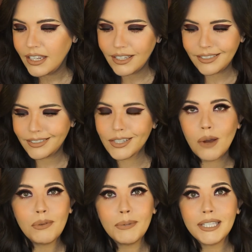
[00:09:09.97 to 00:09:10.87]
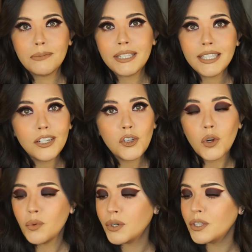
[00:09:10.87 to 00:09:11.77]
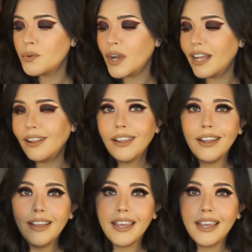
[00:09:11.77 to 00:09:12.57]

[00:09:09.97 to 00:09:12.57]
It just complements my skin tone really well.